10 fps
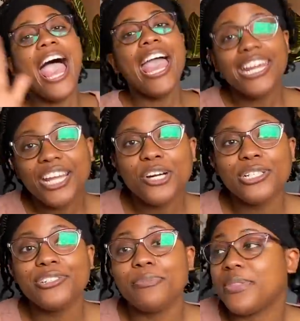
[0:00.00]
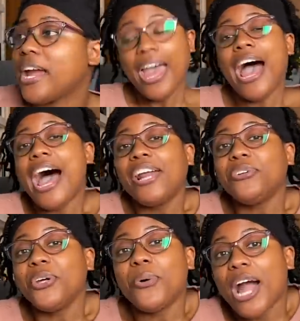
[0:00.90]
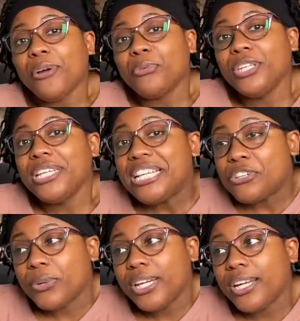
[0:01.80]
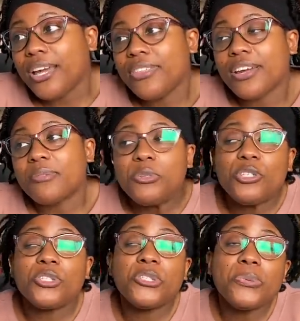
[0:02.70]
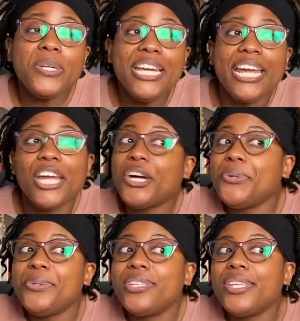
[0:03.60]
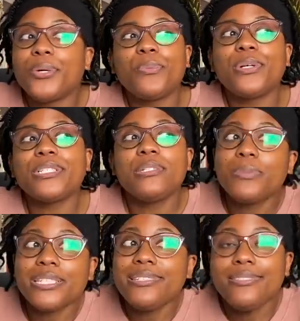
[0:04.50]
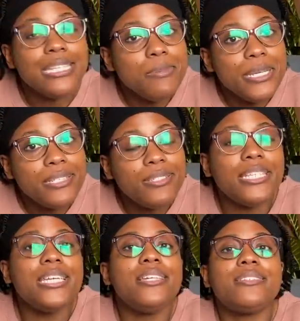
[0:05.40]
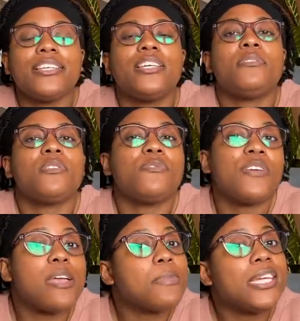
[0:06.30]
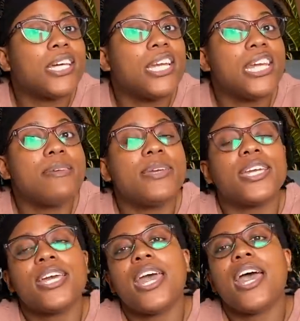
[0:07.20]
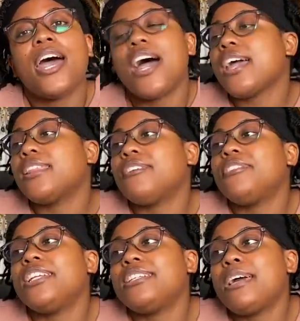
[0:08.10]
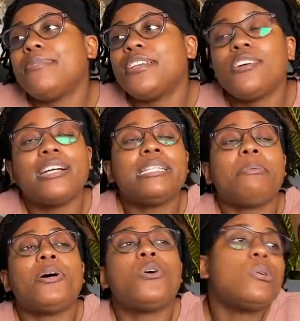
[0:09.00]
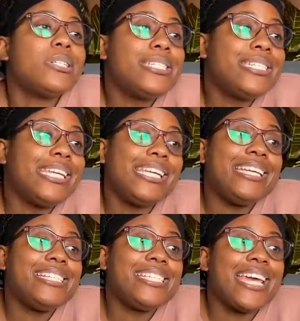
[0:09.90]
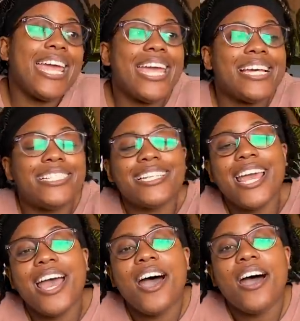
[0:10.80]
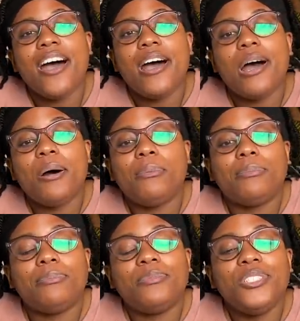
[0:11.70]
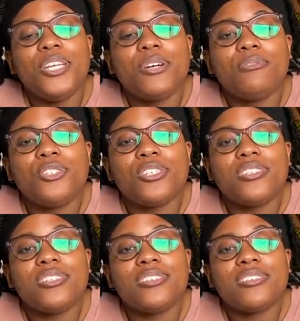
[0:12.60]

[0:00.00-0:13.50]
And it goes from there. I don't know, I really enjoyed it. I thought it was just sweet and cozy. There were some really steamy scenes. I loved the family dynamic. I loved anytime they talked about horses, and you know, just